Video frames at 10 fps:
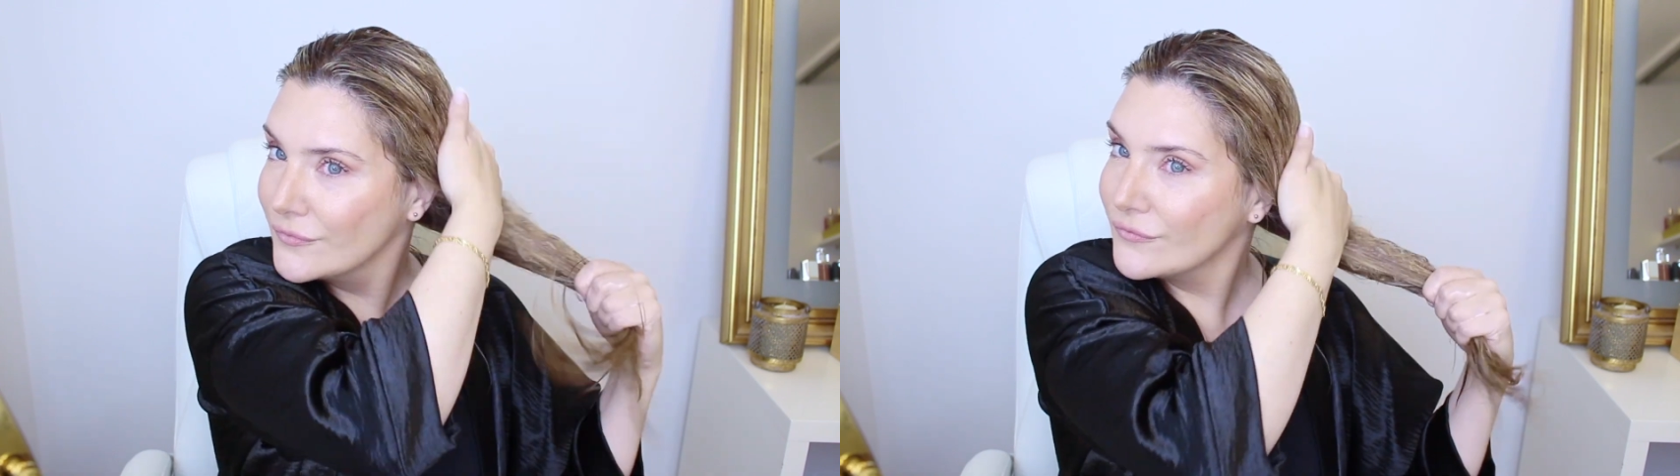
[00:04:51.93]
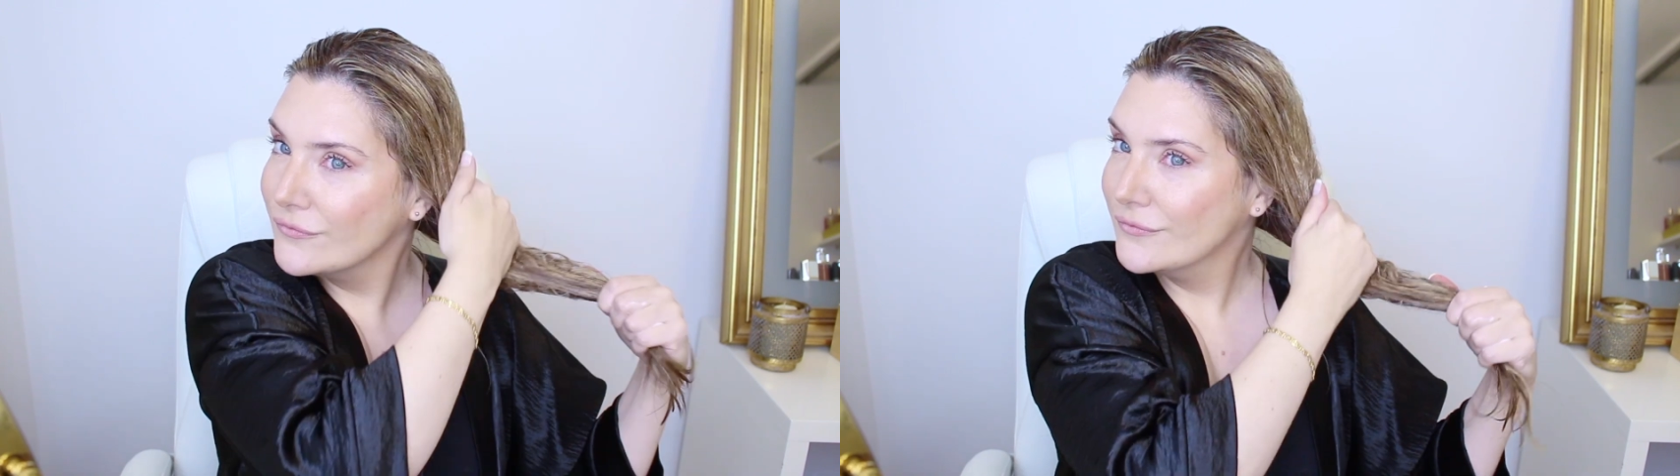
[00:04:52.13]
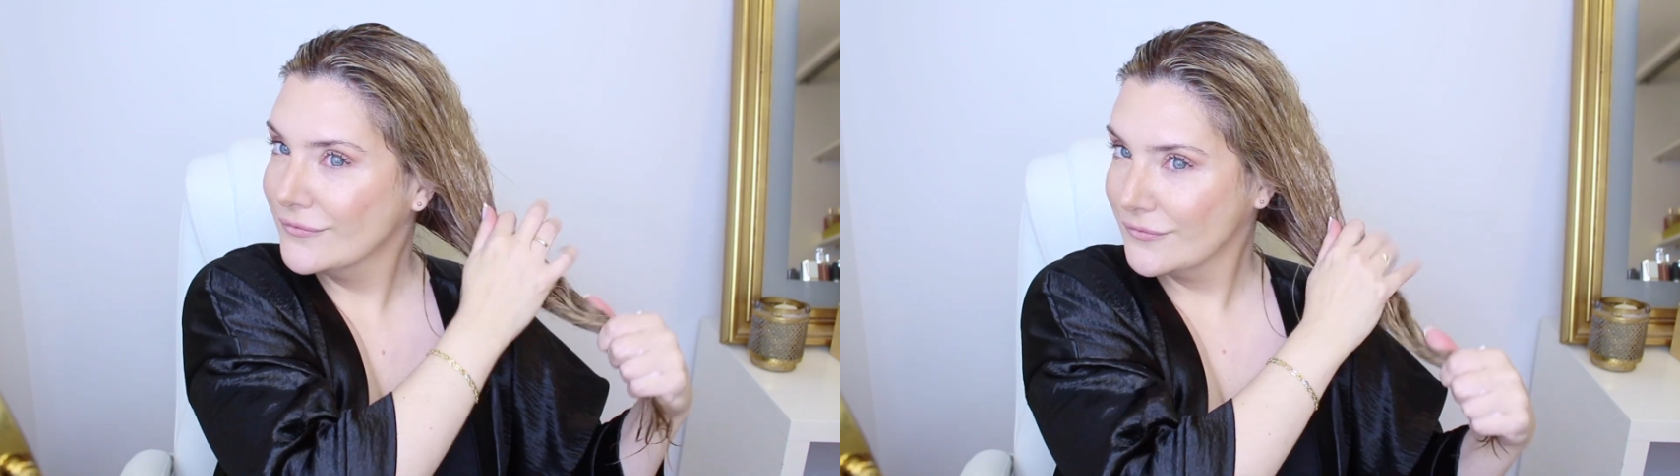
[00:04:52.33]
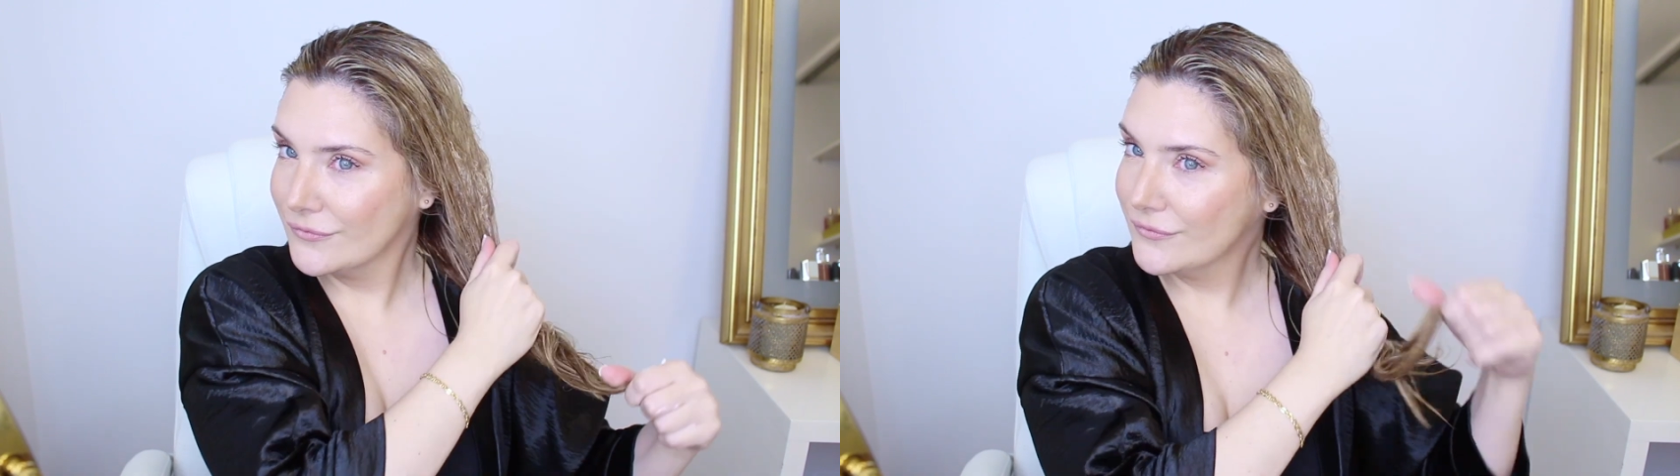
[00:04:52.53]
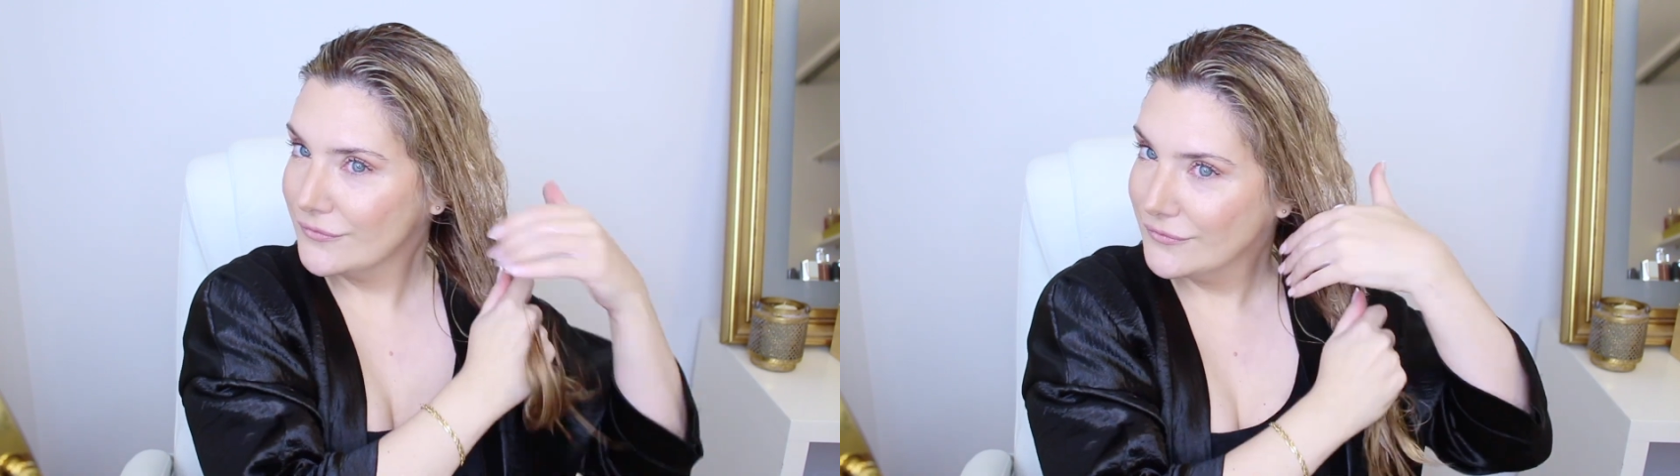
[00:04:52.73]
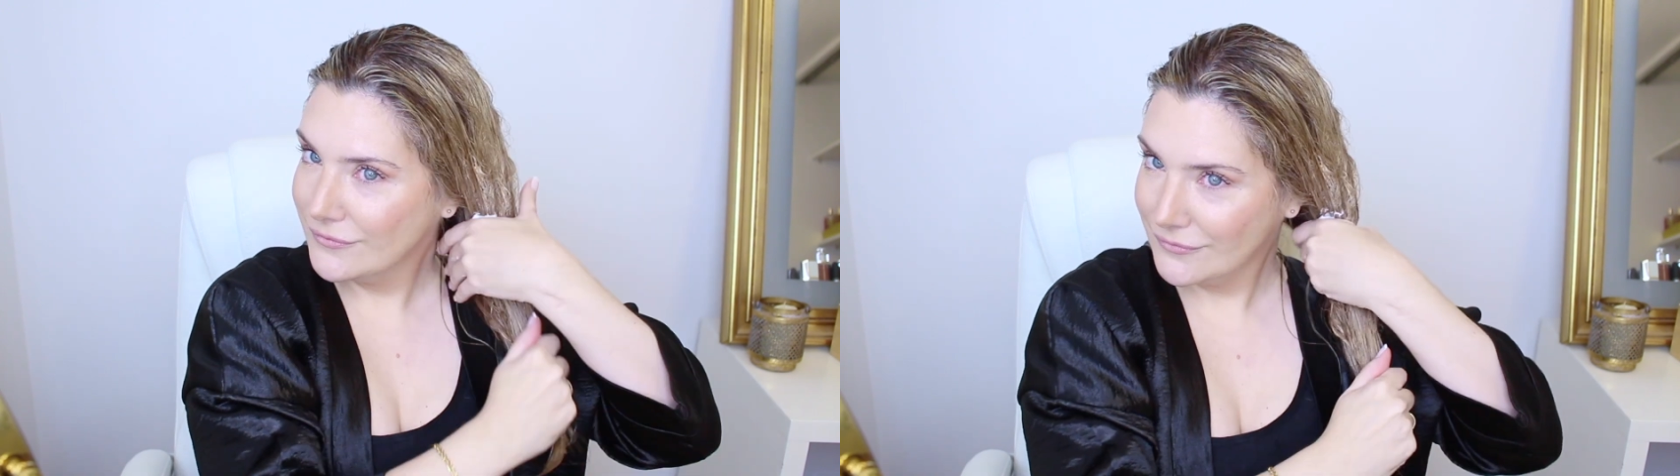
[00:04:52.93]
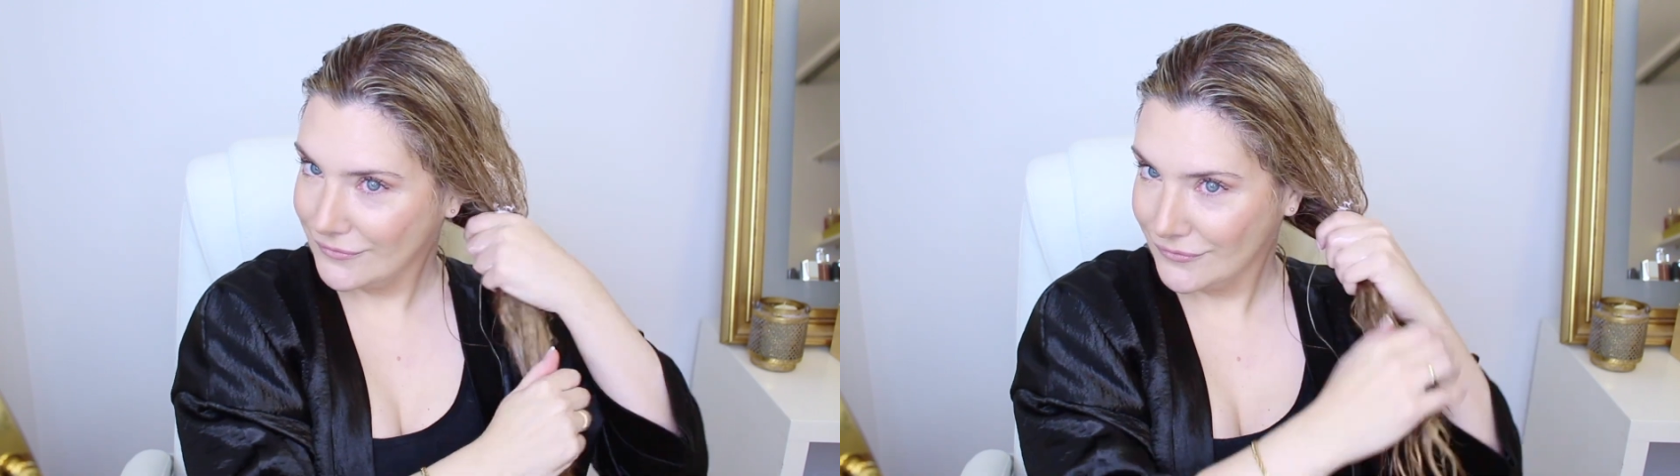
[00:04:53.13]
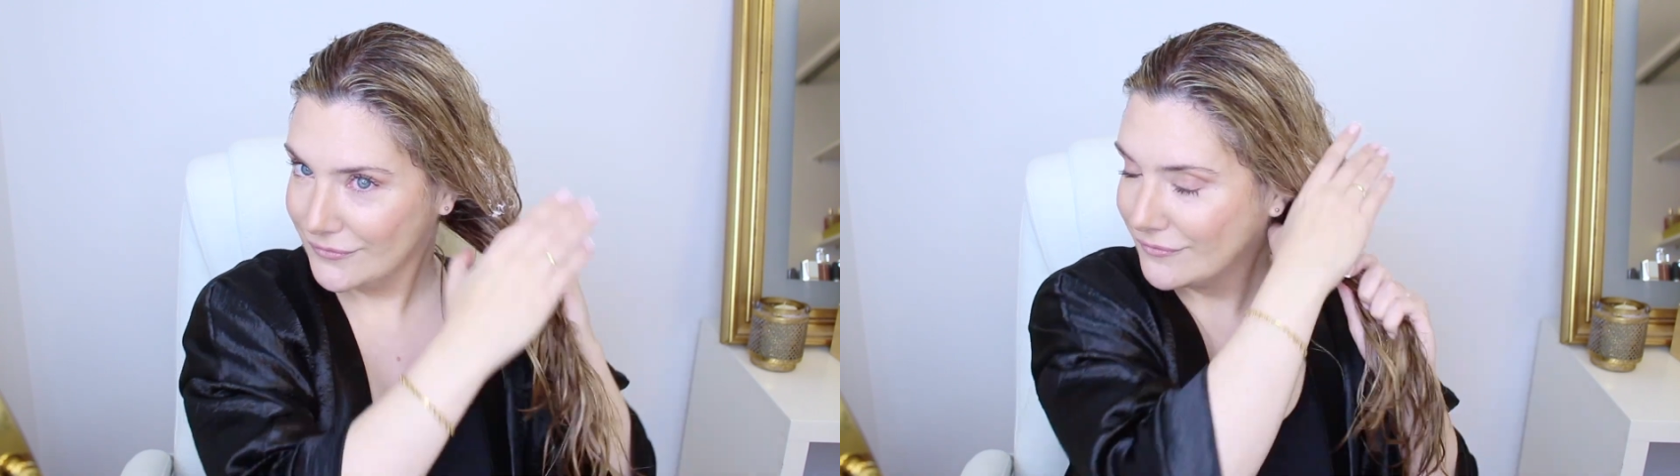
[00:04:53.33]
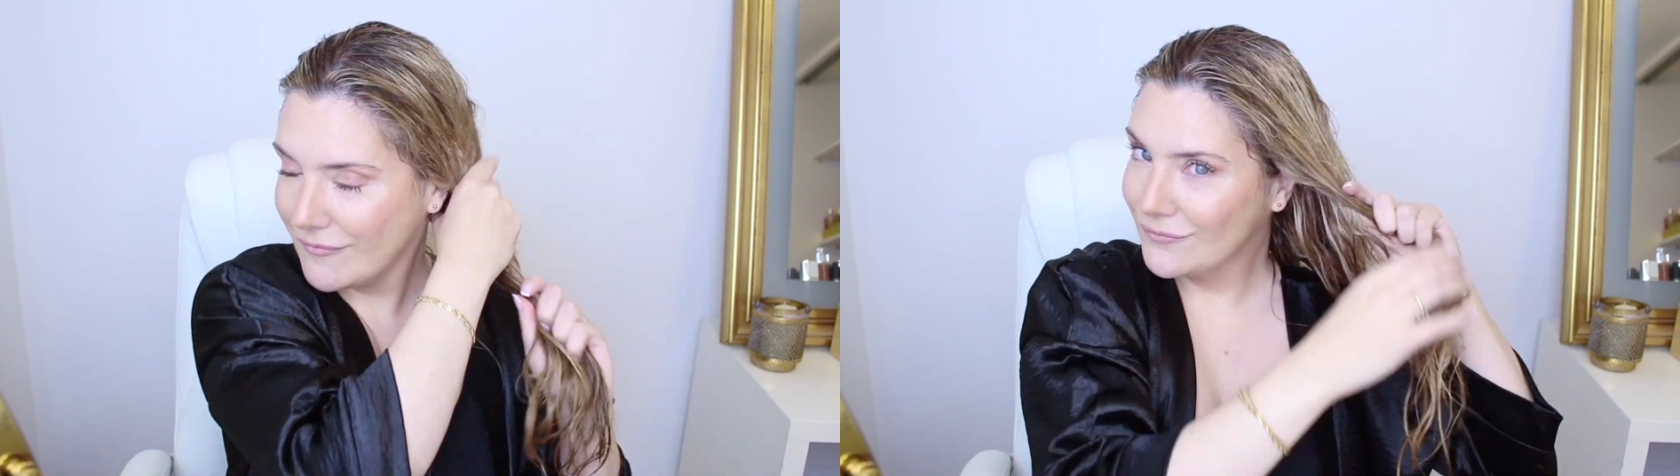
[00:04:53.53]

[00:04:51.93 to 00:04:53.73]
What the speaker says: you may get away with it.